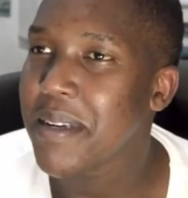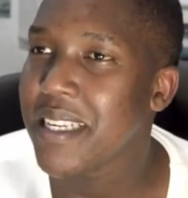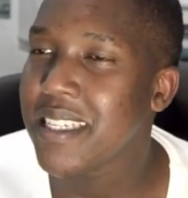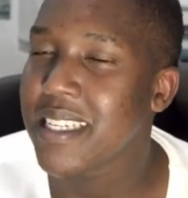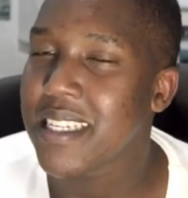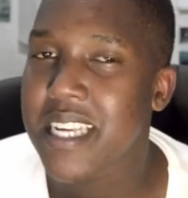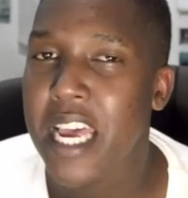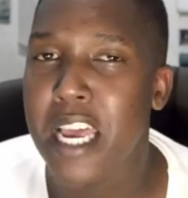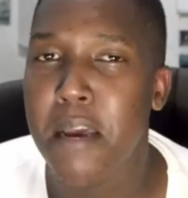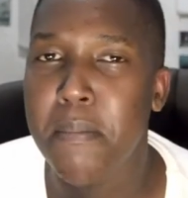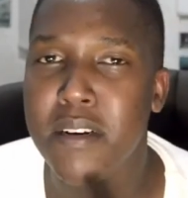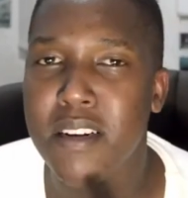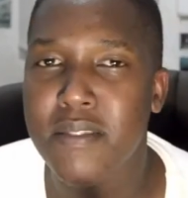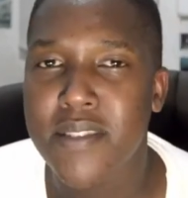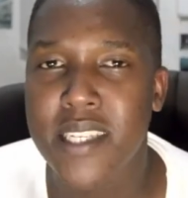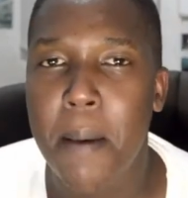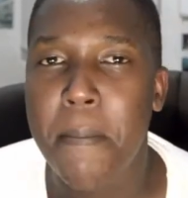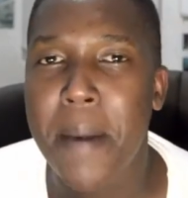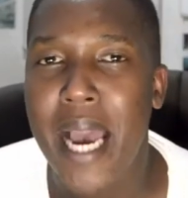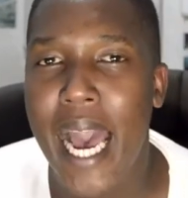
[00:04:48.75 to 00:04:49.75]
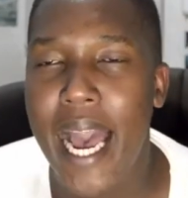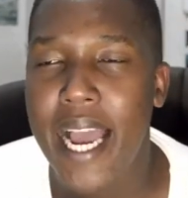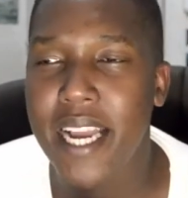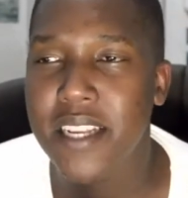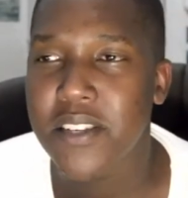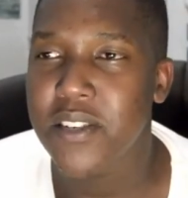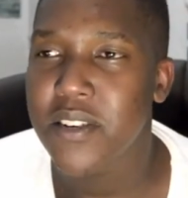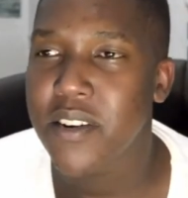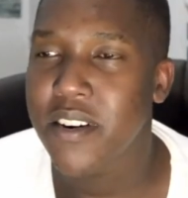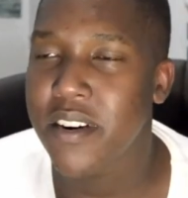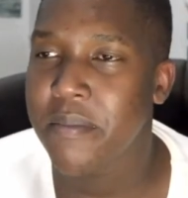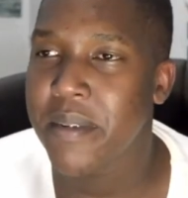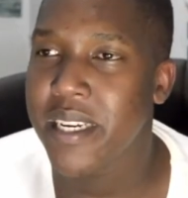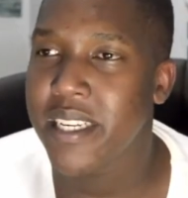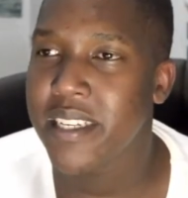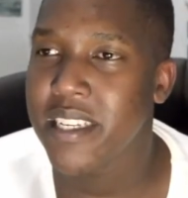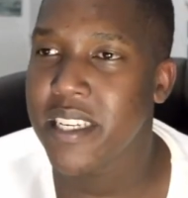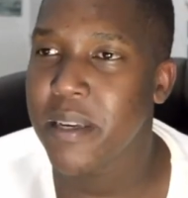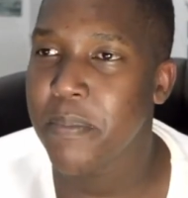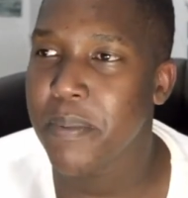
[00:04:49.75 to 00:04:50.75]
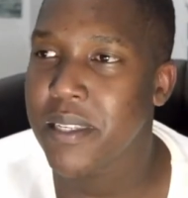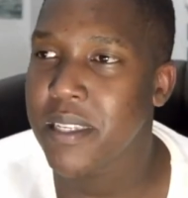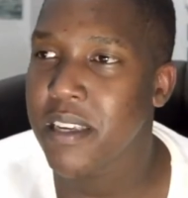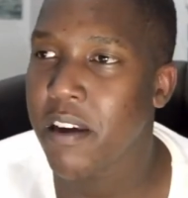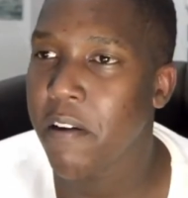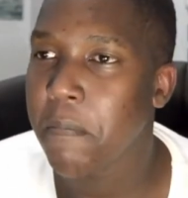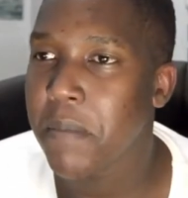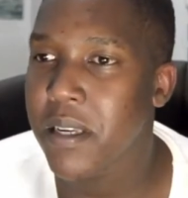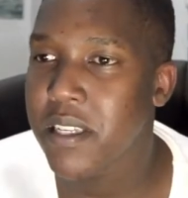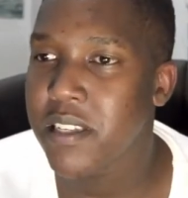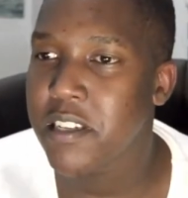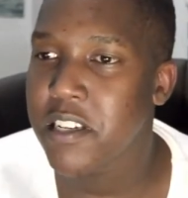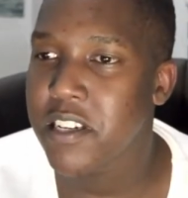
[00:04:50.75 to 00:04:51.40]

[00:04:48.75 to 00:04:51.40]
entertainment of some kind, you know what I mean, to keep yourself busy,